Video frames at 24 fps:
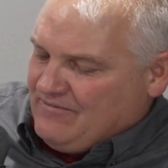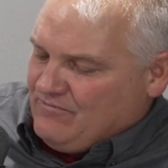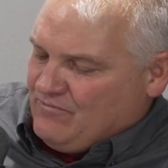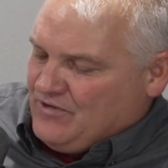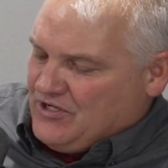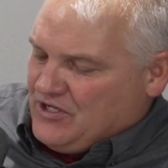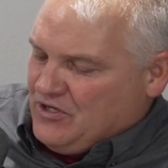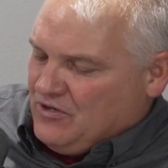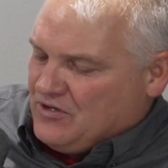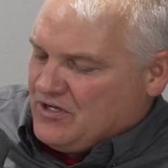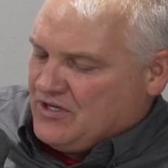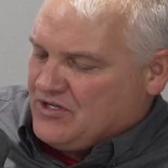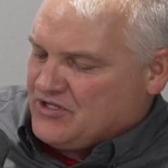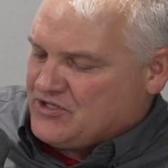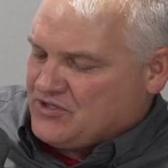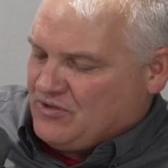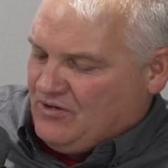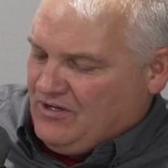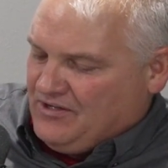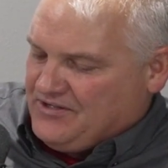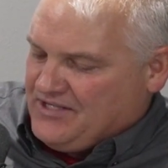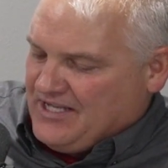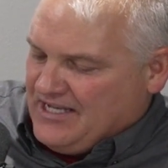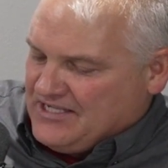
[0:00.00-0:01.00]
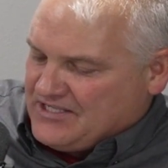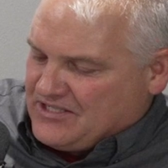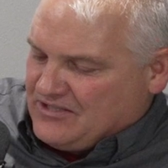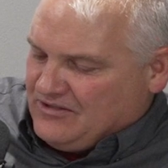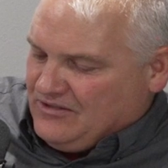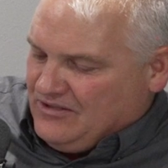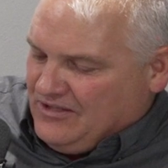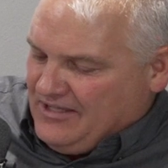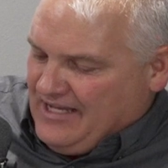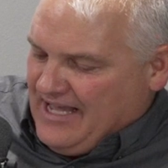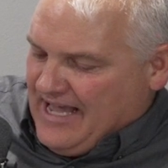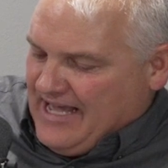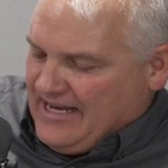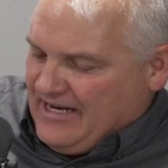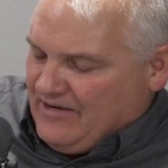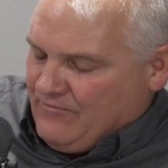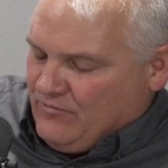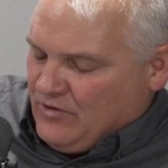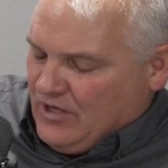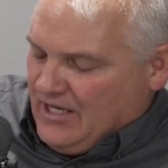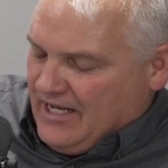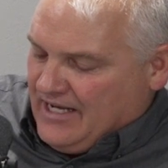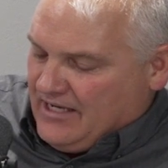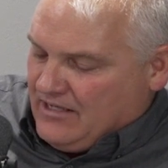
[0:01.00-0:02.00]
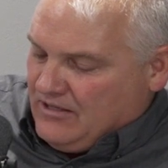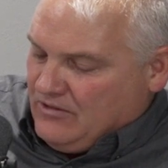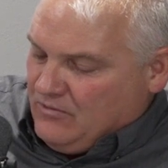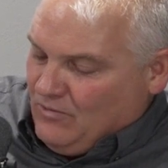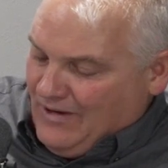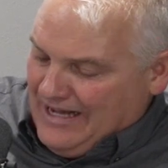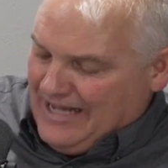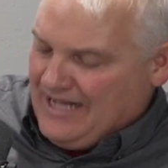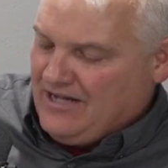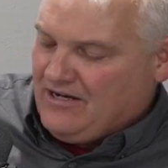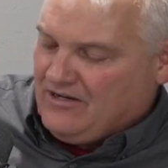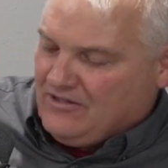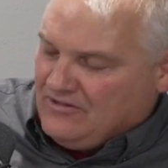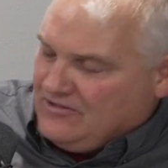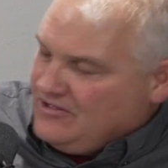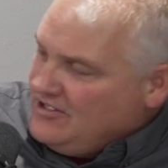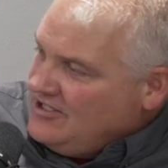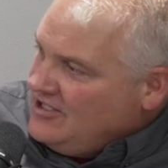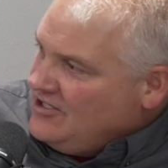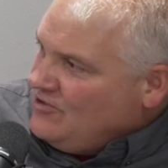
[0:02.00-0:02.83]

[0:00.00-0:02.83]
we go to the soil test and look at it and we're like, wow,